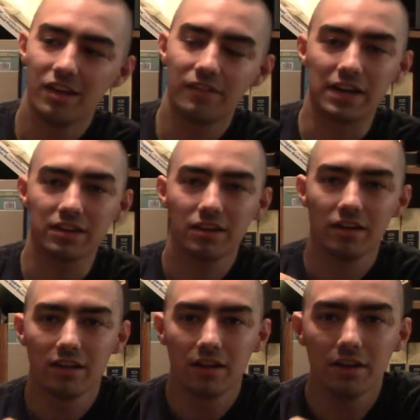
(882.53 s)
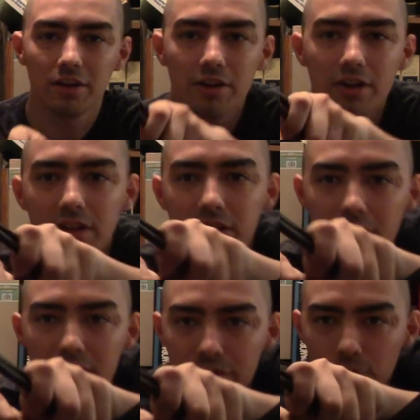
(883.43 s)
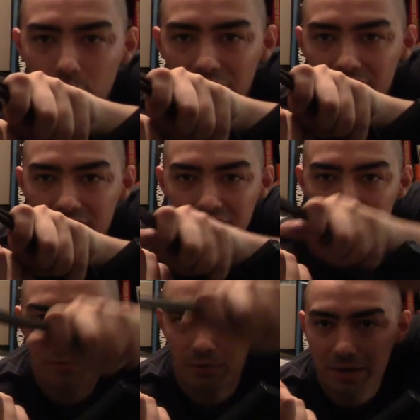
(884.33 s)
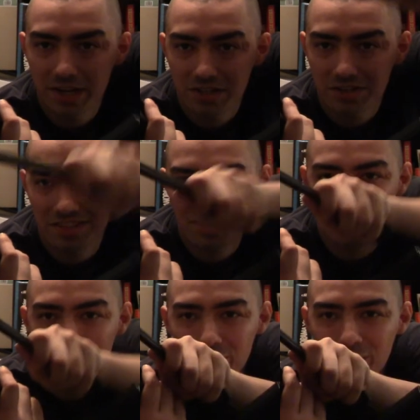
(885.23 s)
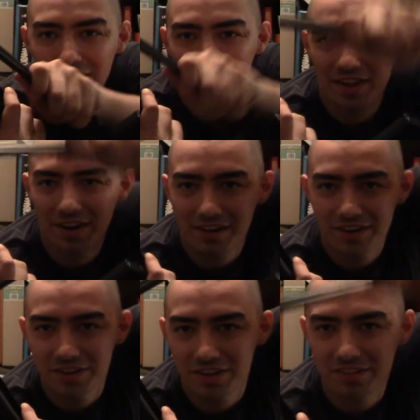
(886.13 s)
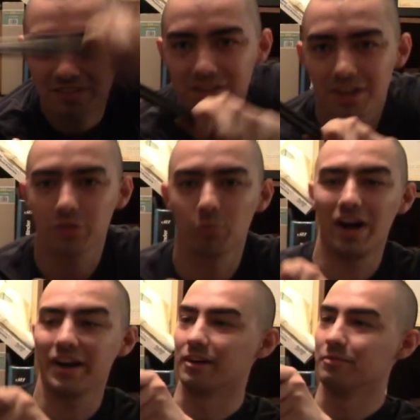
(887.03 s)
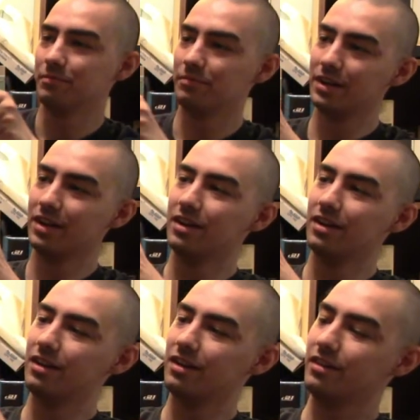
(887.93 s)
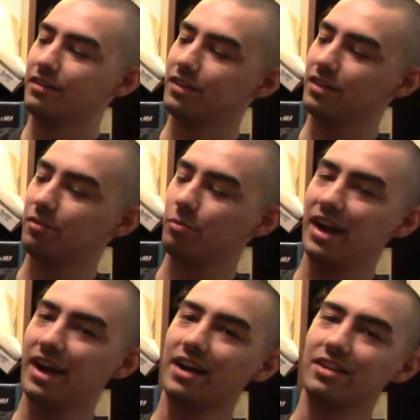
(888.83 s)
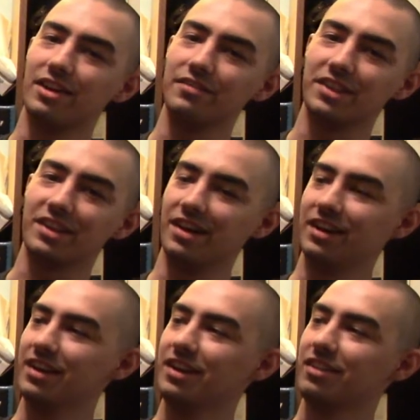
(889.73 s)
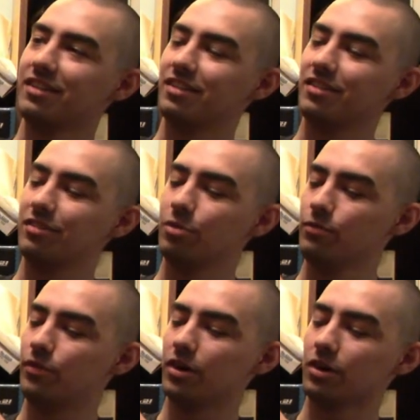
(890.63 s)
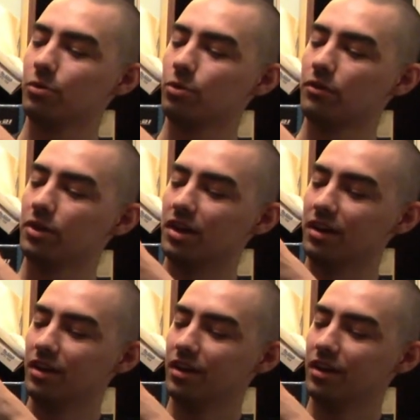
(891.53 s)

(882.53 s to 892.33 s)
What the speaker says: In fact, here is your wire cutter formation system. Right there, you just cut the wire. This is why I love this gun. It is too far cool of a gun.